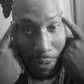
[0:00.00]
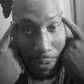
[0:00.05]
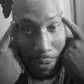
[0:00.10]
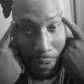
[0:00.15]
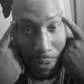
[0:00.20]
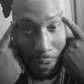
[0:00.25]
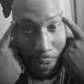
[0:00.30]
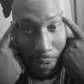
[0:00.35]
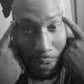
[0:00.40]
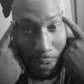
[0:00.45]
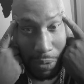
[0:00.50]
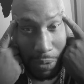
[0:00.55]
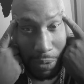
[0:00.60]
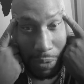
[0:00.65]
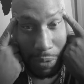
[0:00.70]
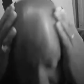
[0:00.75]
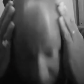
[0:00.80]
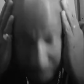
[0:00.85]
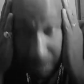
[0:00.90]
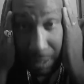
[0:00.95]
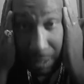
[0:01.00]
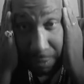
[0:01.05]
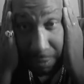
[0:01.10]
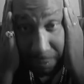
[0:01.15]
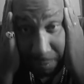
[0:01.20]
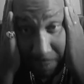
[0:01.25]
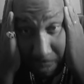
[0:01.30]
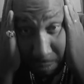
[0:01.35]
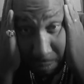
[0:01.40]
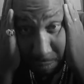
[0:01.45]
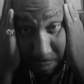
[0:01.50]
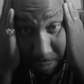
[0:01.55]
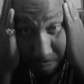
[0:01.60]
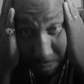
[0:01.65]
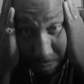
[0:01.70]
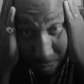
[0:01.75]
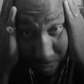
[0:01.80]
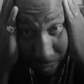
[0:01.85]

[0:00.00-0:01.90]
She probably pulled my roots